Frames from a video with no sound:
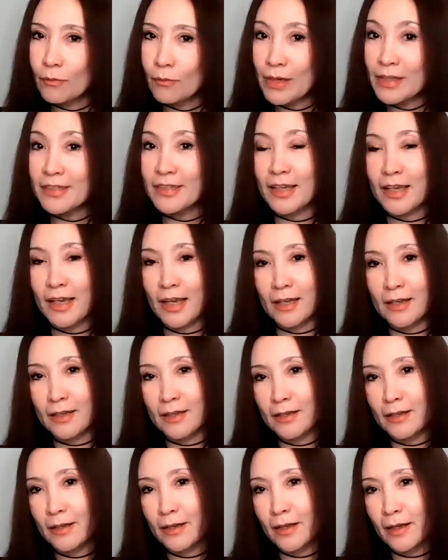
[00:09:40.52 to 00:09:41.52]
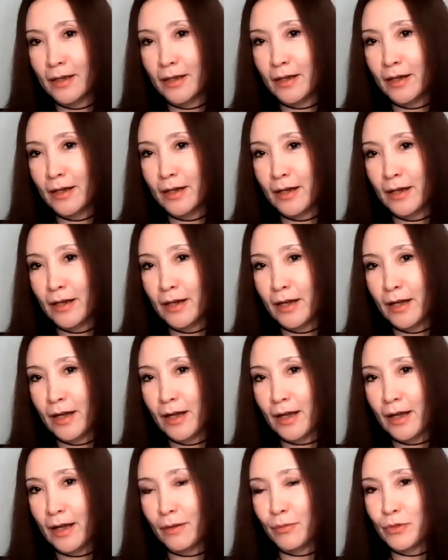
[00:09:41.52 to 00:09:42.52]
Once again,
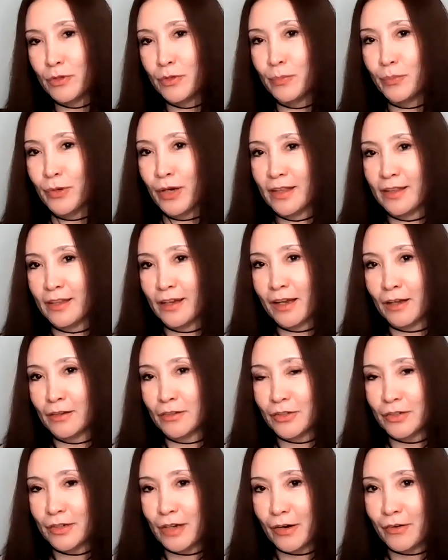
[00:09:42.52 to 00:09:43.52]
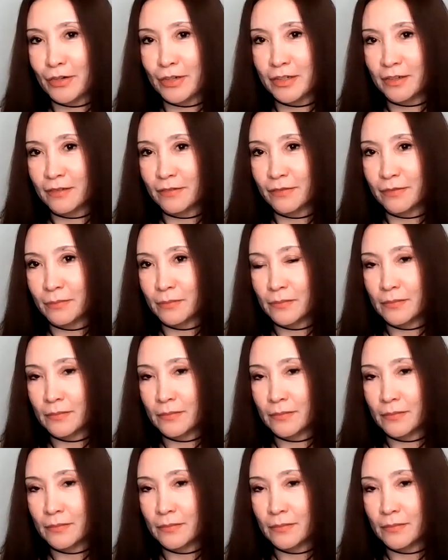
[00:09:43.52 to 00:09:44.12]
I want to bring the counter-narrative.